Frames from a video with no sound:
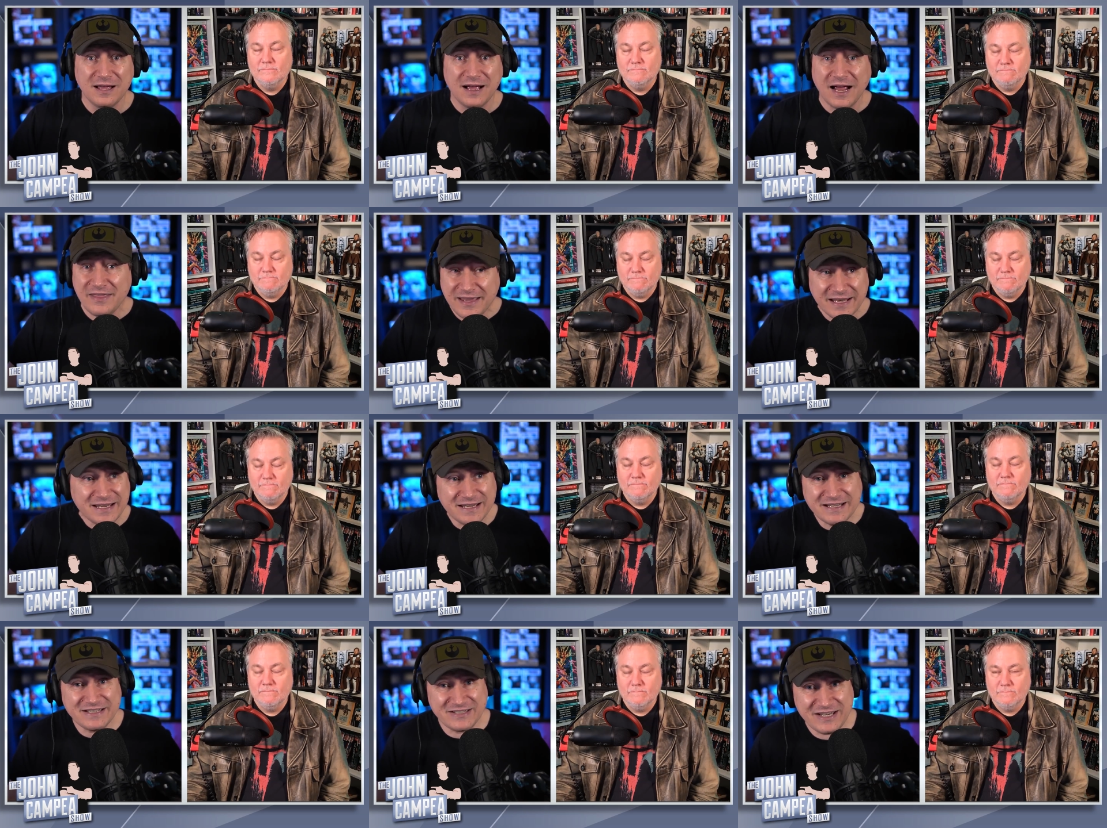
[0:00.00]
Speaker 1: i think it
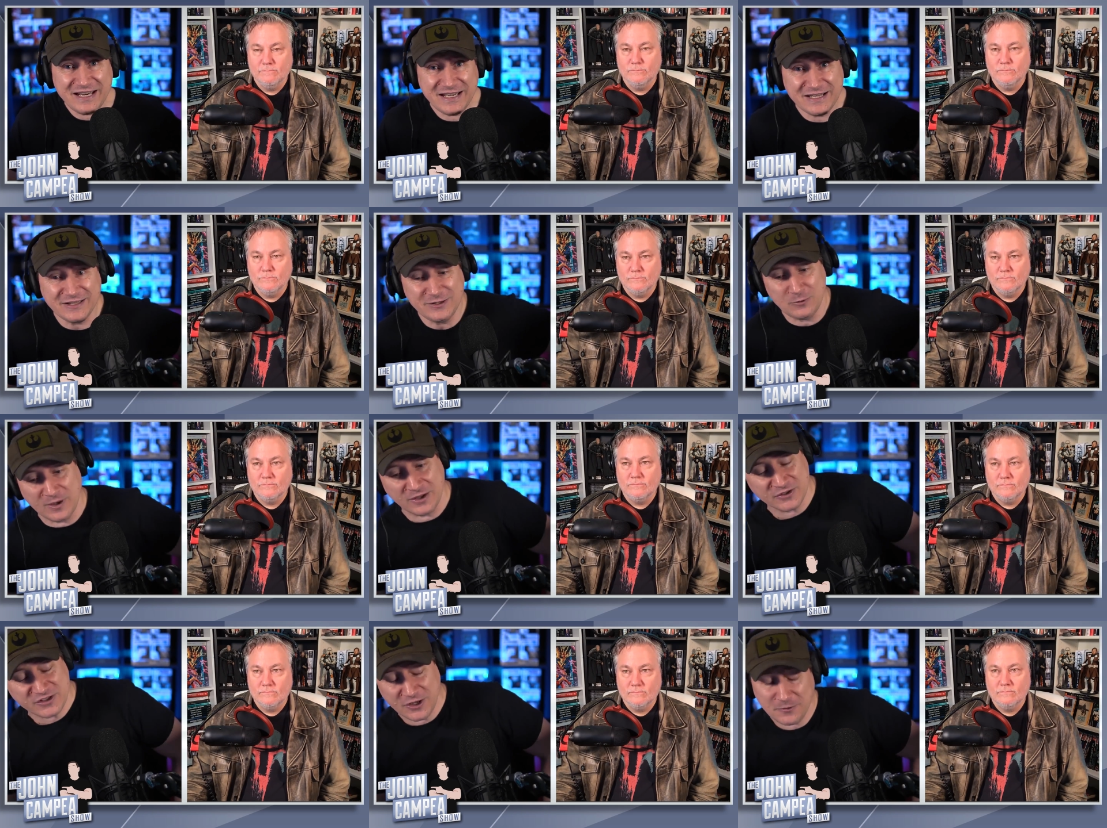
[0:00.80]
did exceedingly
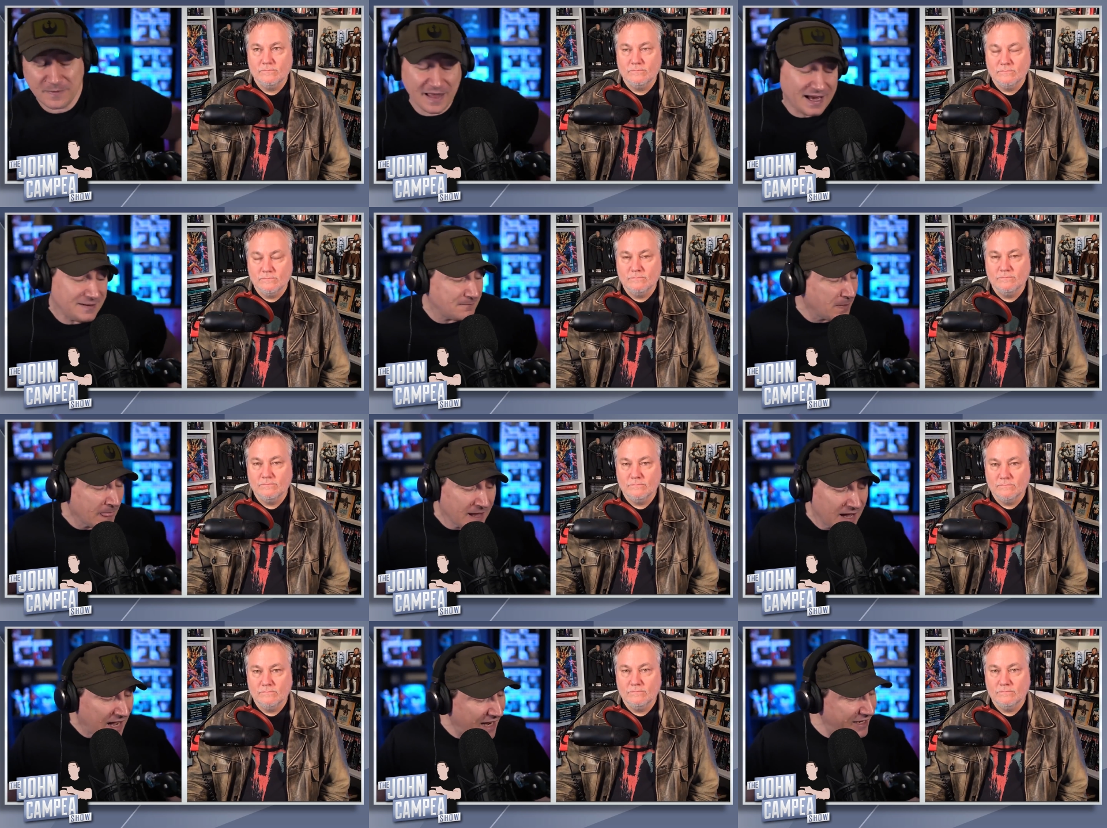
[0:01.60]
well so i
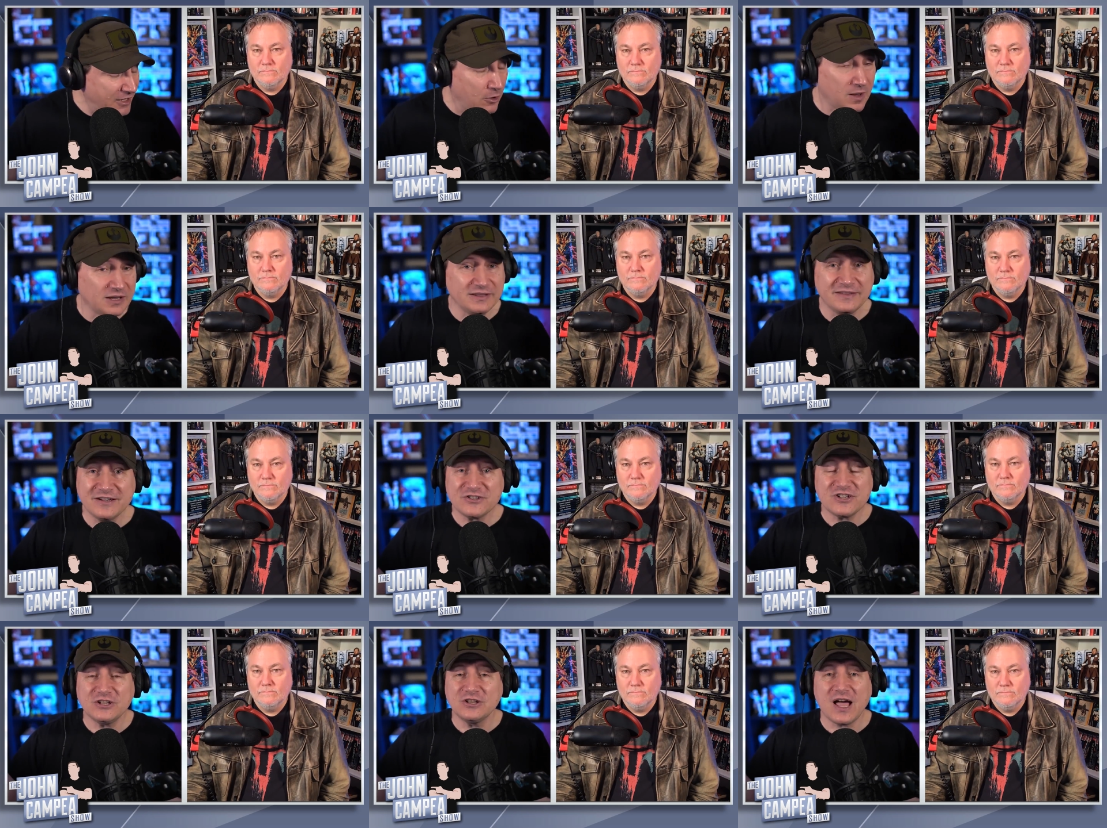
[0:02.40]
i don't know
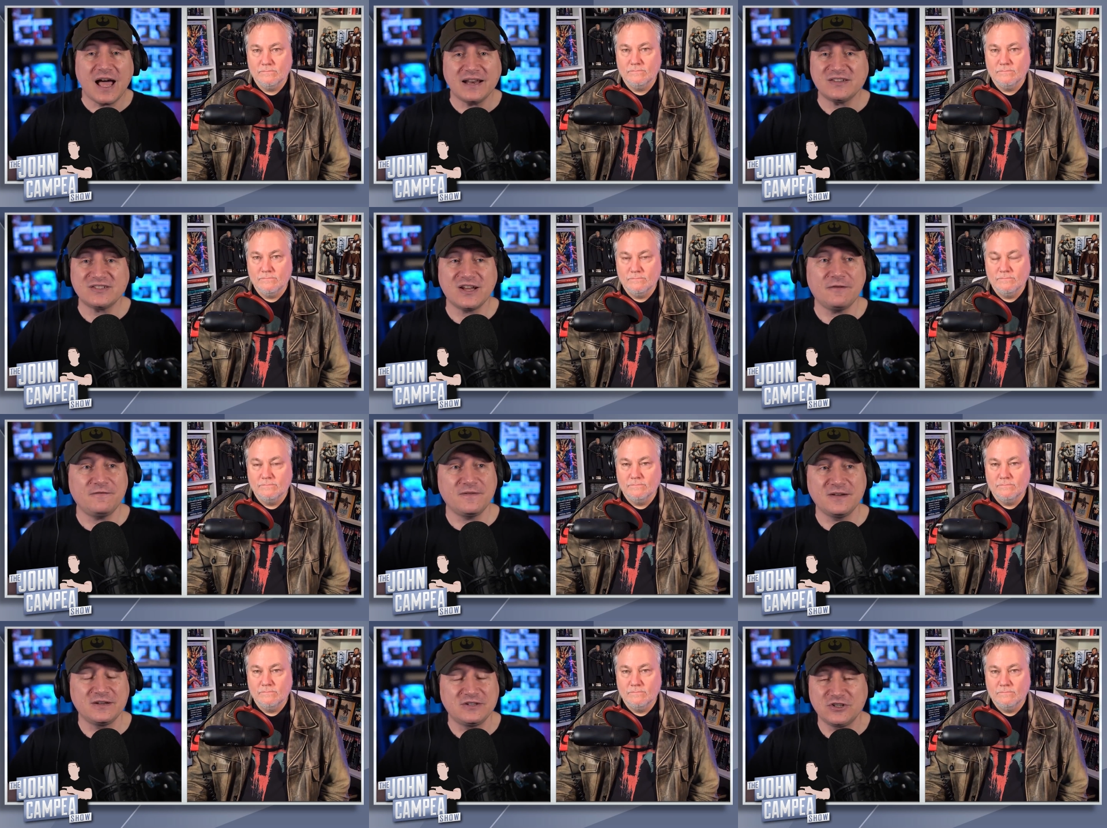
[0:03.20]
there's a lot of
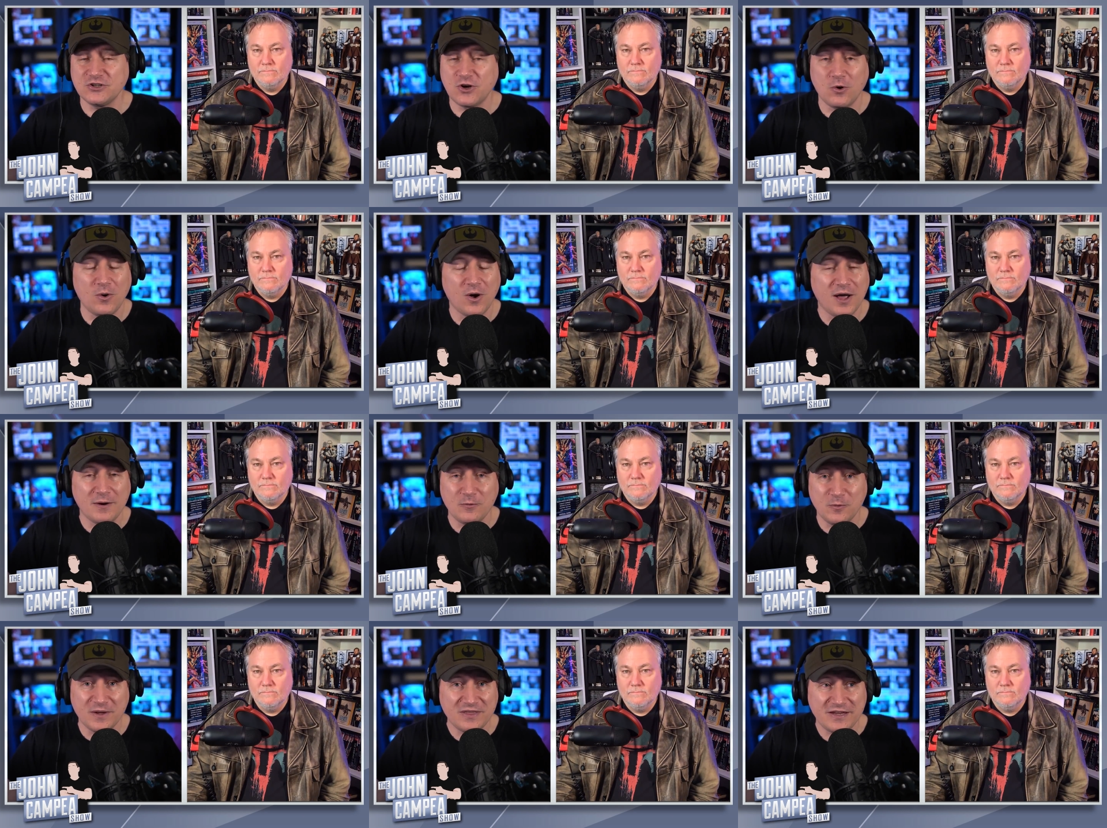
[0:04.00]
stuff to go
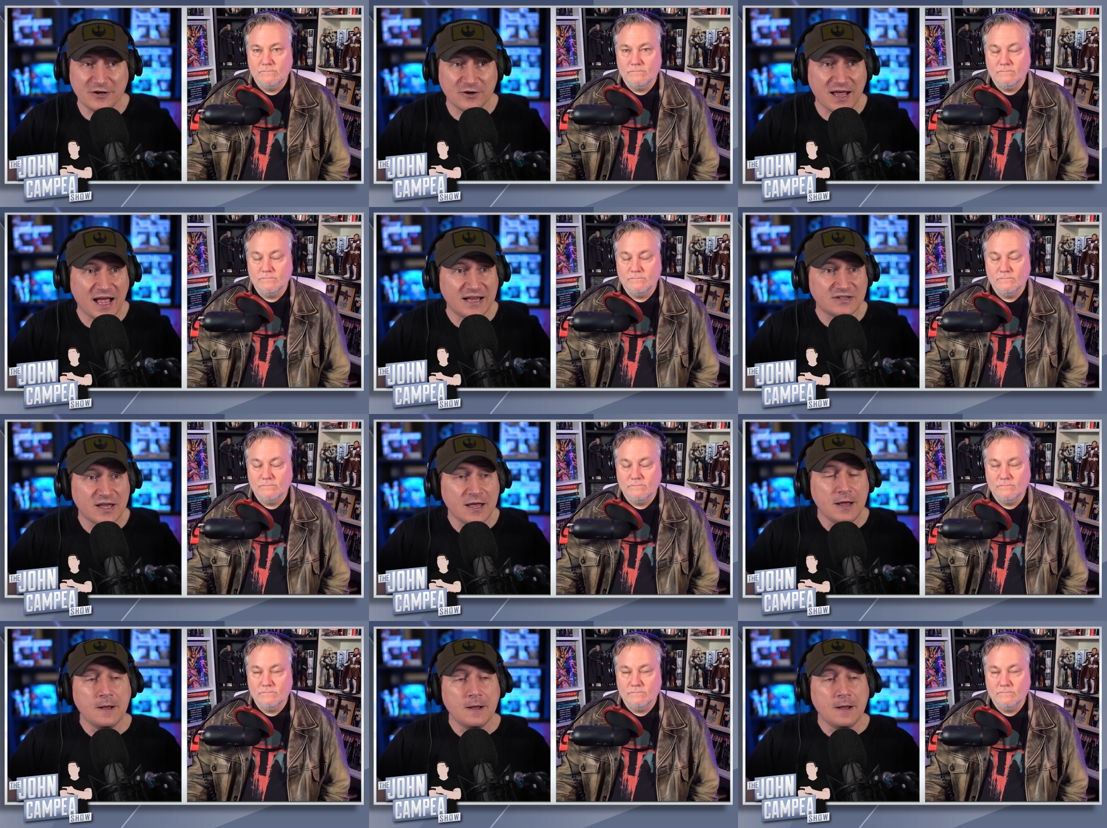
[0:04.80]
on with here guys